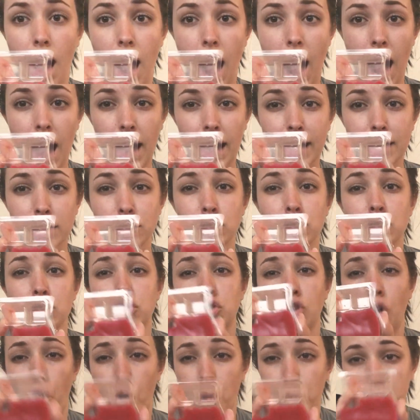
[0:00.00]
I had
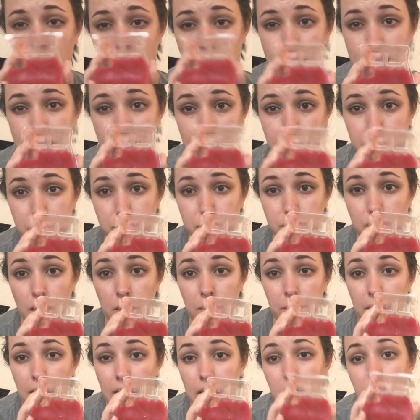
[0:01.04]
so many samples
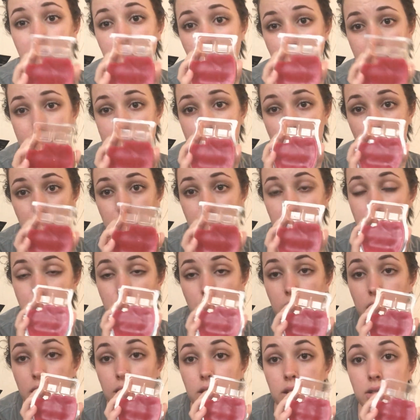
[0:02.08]
go out, and that's how much
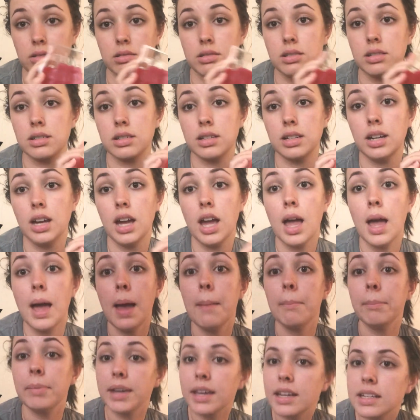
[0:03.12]
I used.
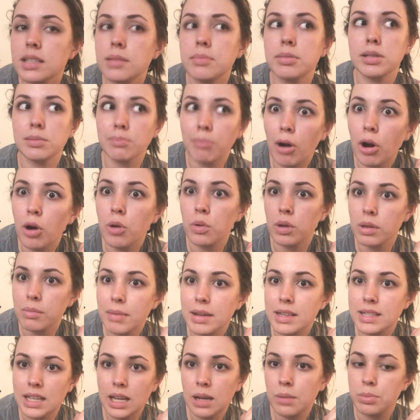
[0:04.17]
Because I'm smart with
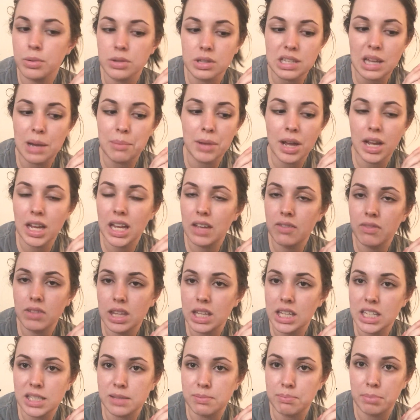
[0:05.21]
my samples. I'm not giving
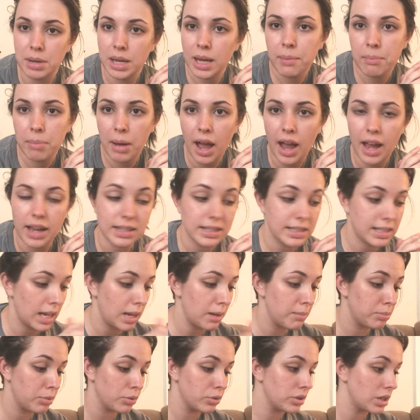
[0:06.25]
these big behind
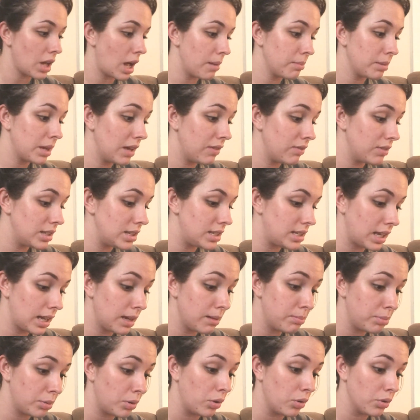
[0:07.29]
samples. I'm giving
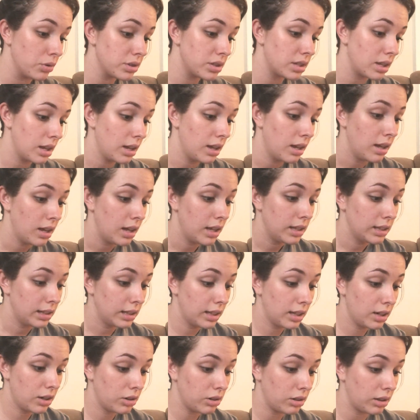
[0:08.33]
samples
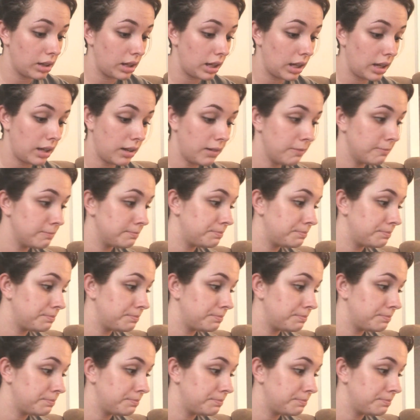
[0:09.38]
literally